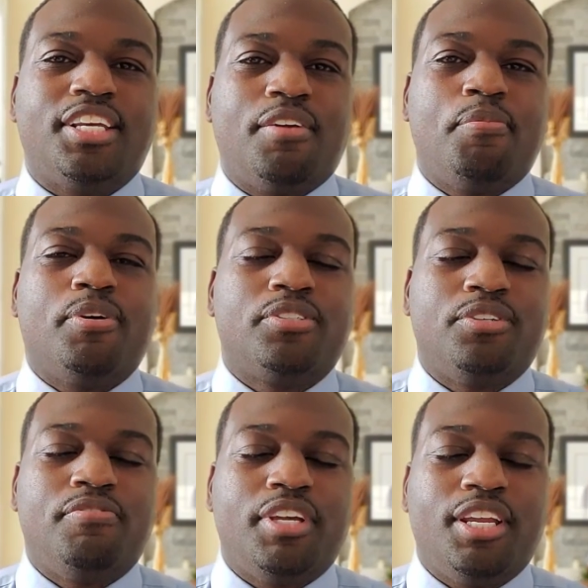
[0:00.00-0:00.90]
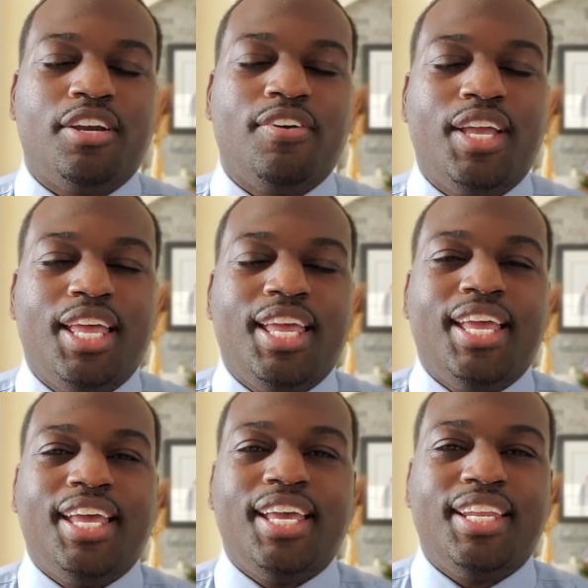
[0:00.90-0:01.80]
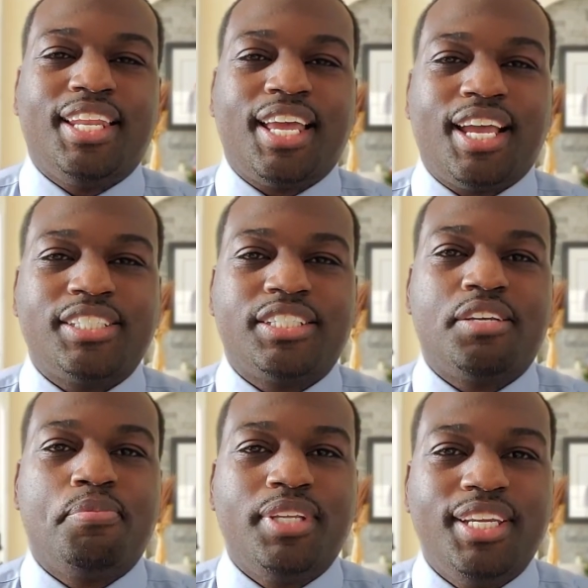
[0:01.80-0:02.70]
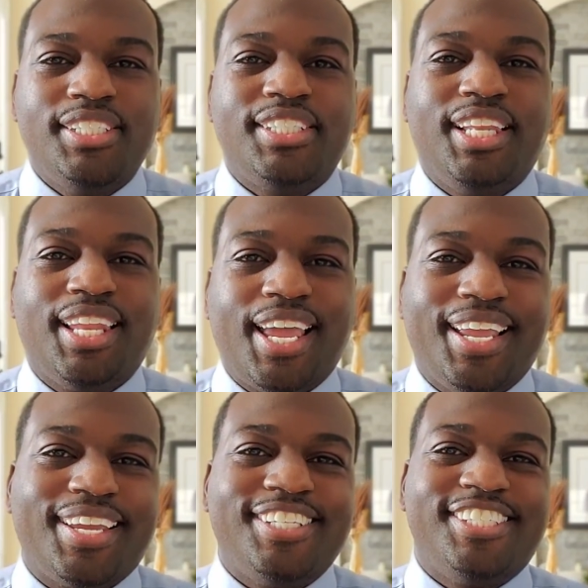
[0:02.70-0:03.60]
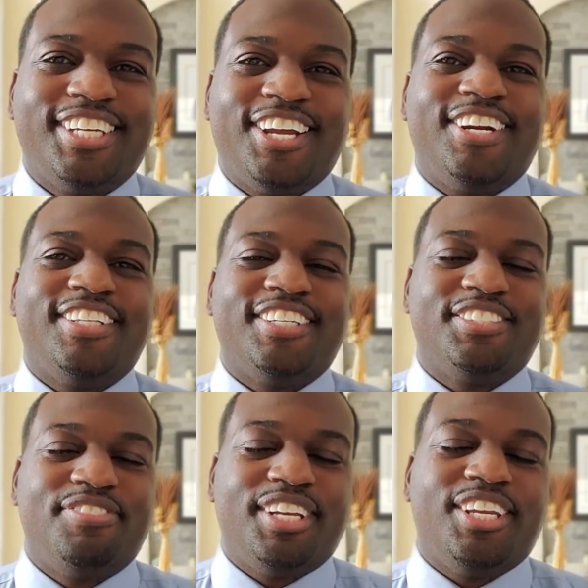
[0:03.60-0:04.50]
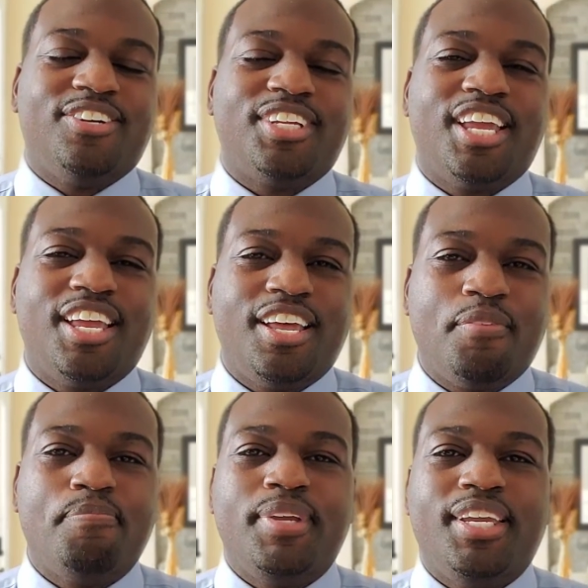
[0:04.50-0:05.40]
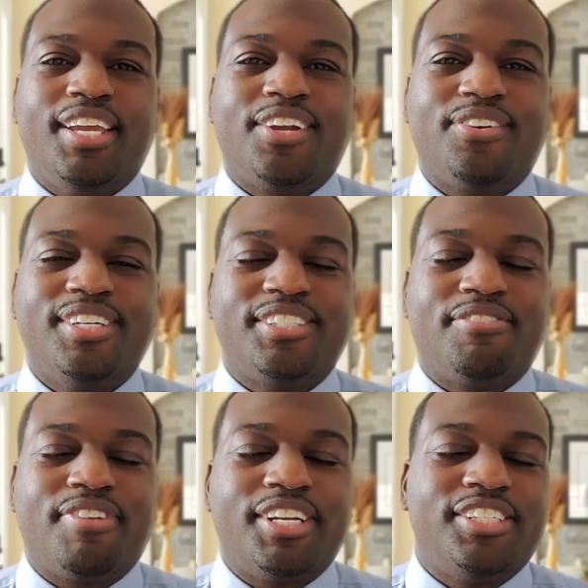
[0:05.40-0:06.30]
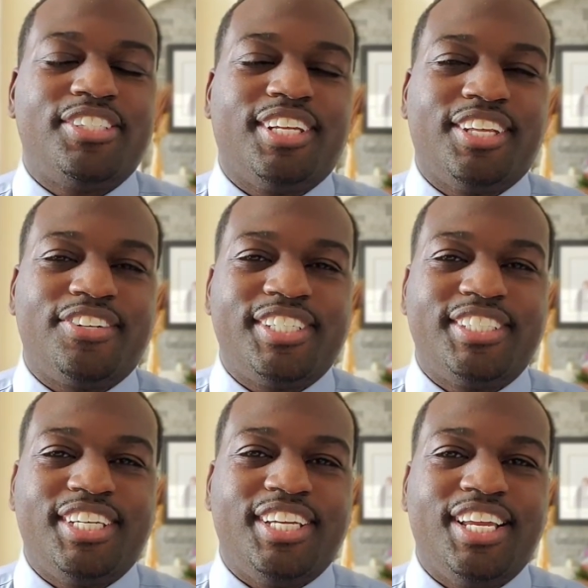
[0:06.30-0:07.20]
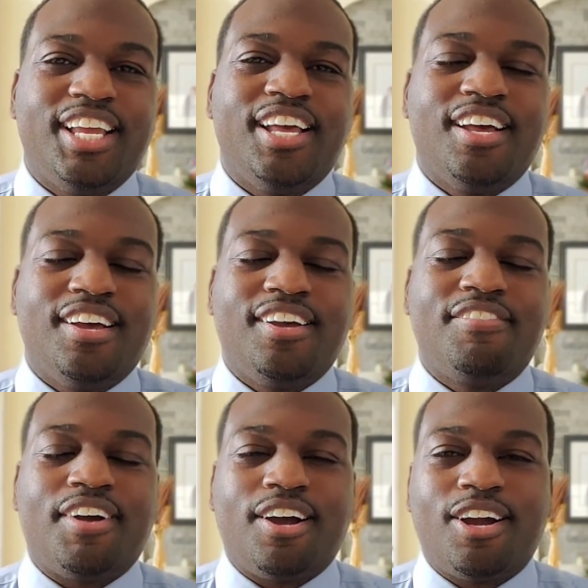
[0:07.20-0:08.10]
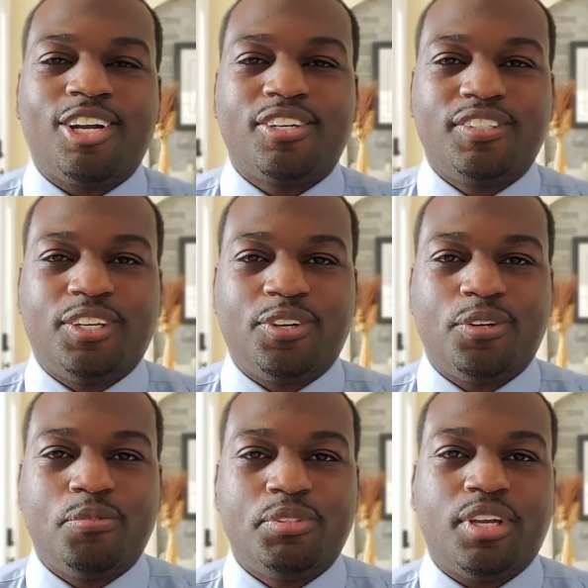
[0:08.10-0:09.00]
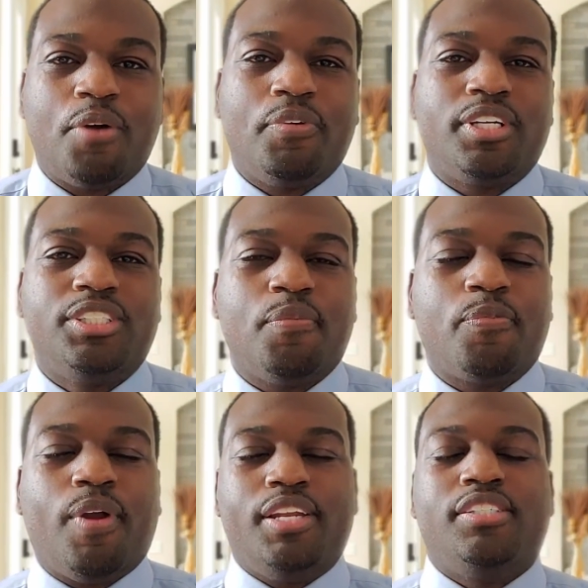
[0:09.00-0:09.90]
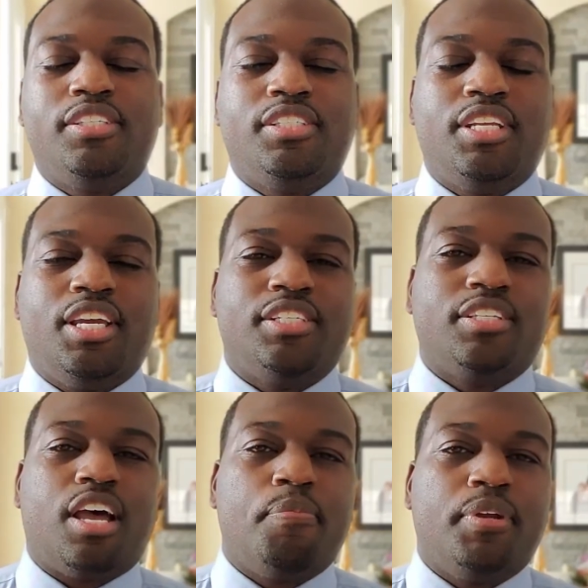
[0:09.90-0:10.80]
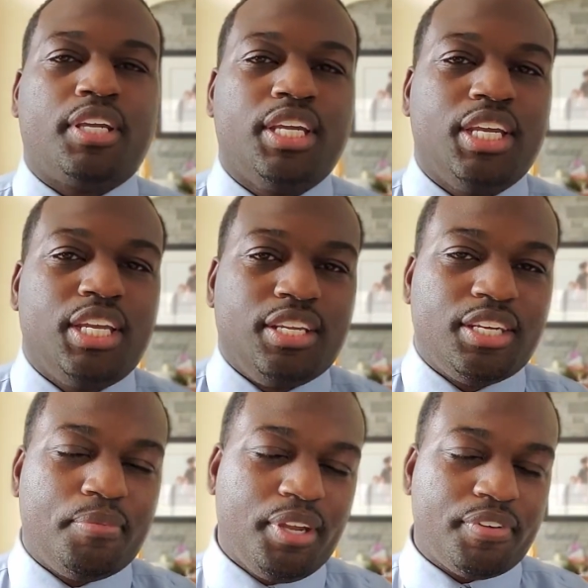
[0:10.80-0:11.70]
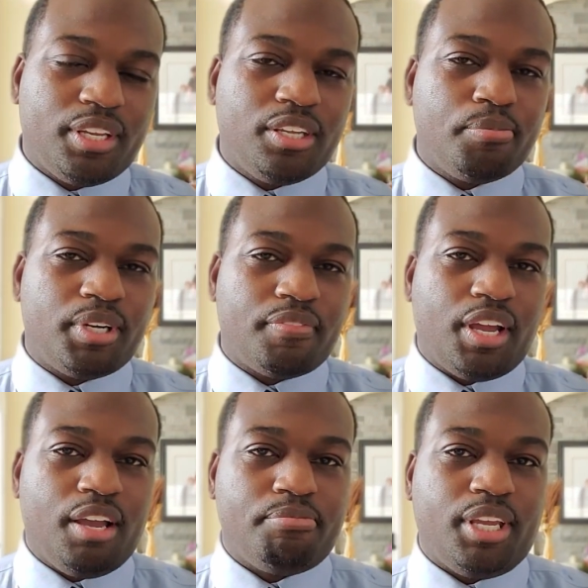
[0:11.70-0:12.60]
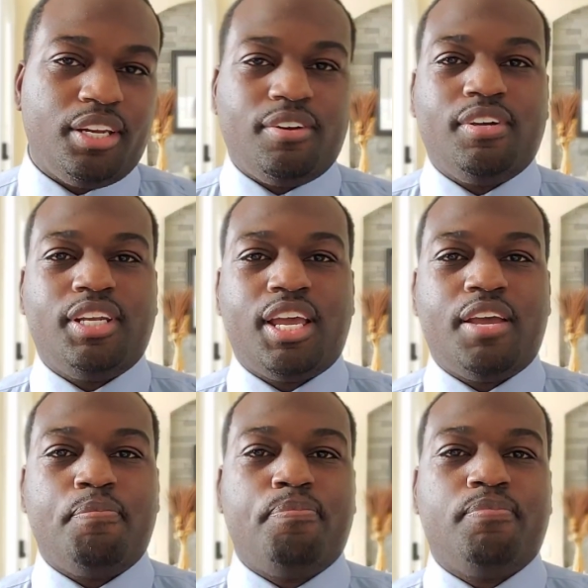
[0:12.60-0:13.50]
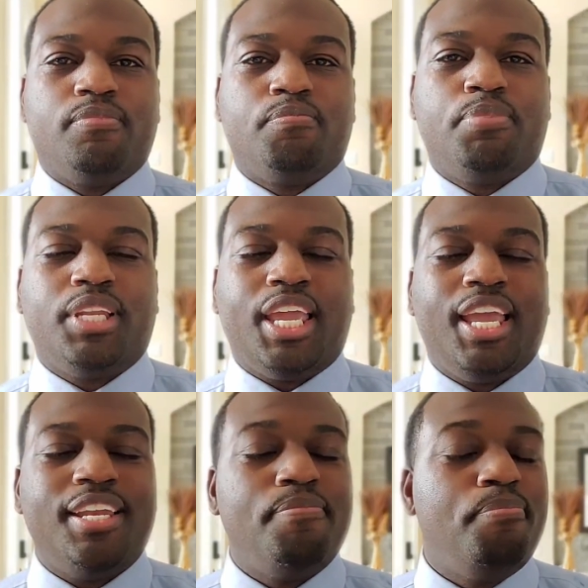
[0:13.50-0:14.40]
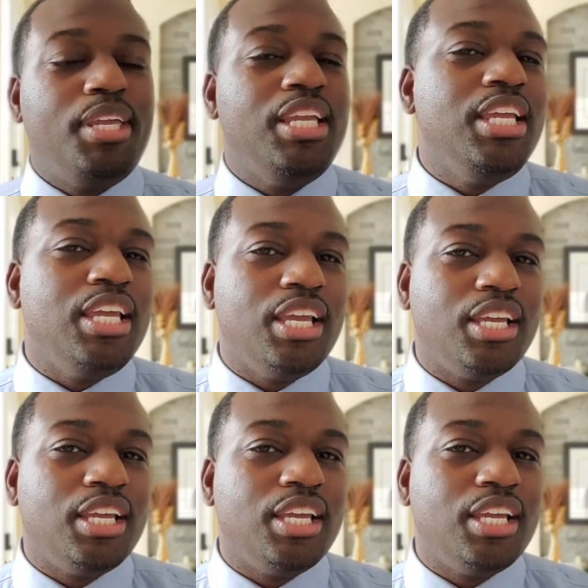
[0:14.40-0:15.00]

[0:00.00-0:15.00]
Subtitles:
time we post a new video. And lastly, please like and share this video to help me increase the financial literacy of our globe. So I want to jump right into today's topic. I'm going to give you a little bit of an update on that Plan B